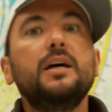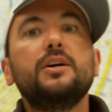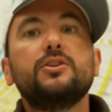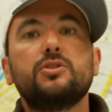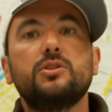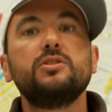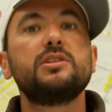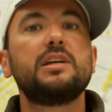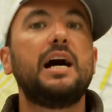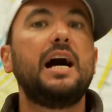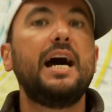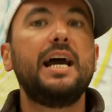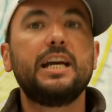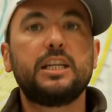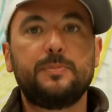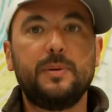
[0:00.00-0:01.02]
So there's a
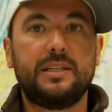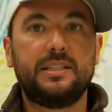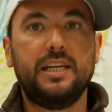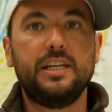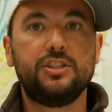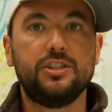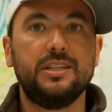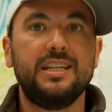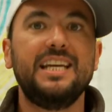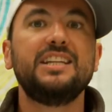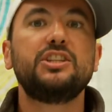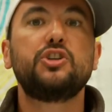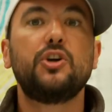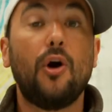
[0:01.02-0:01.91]
high expectation. It